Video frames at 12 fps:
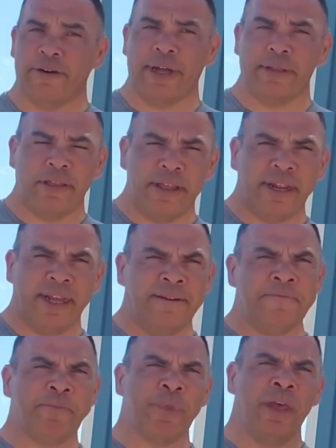underground city,
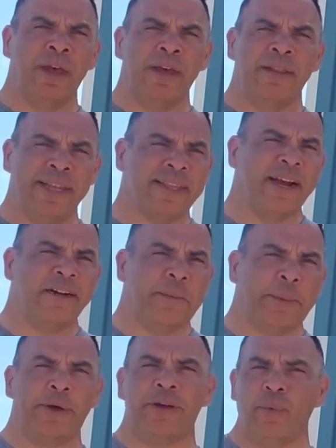the entire
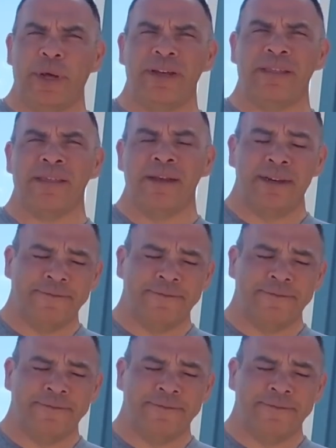neighborhood was